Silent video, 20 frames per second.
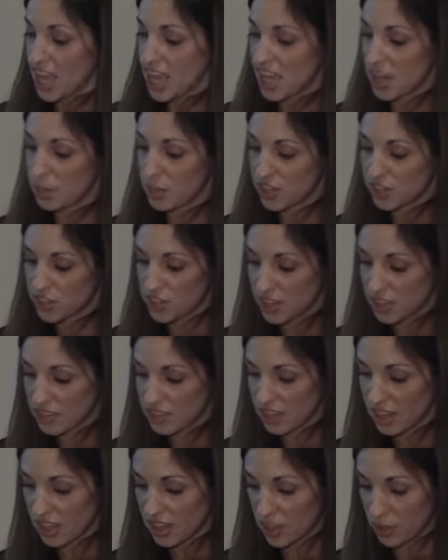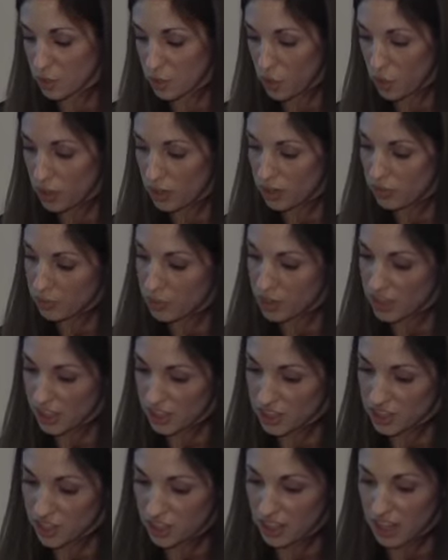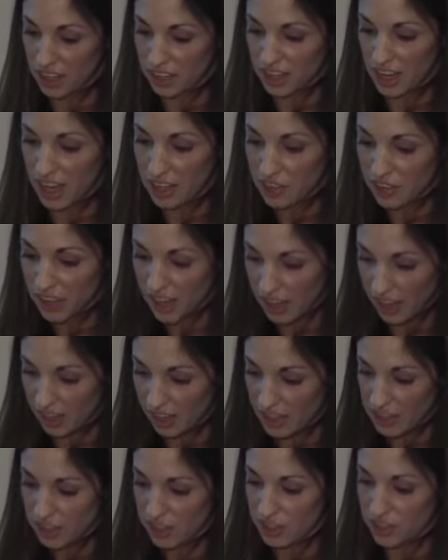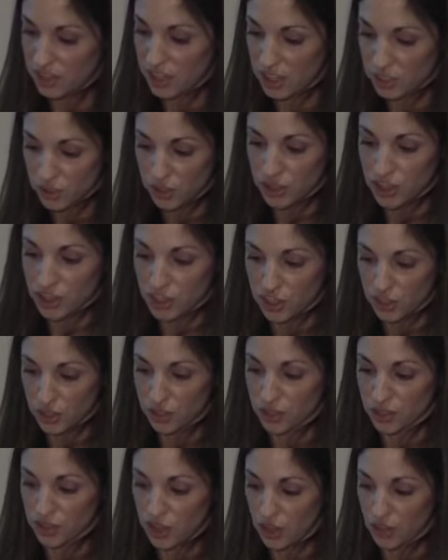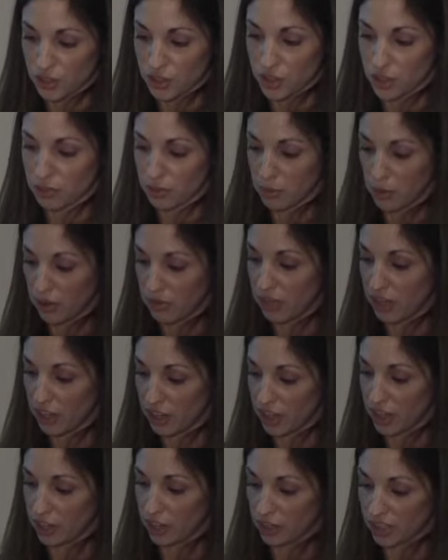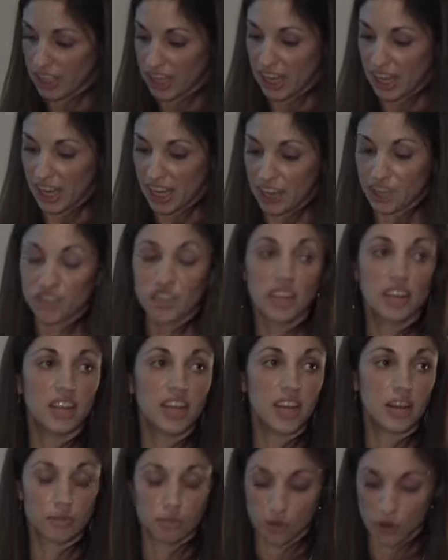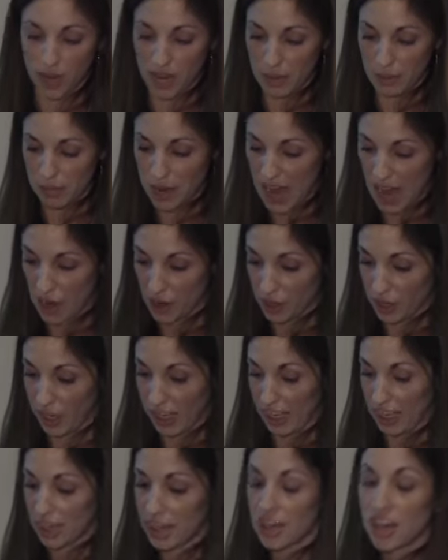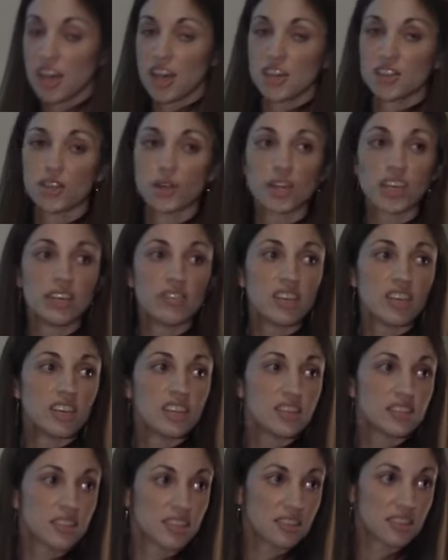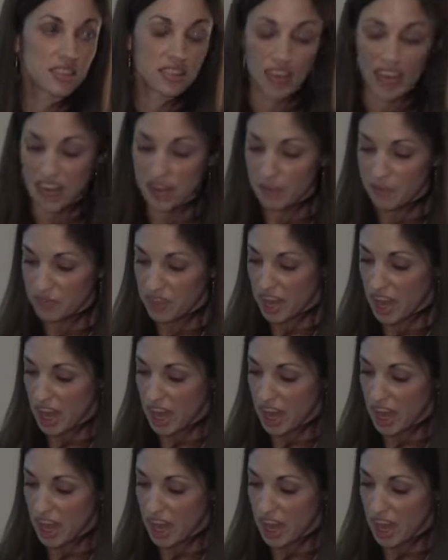Images and their mode of production, on the other hand, are central to children's culture from a very early age and therefore empowering. So given this insight,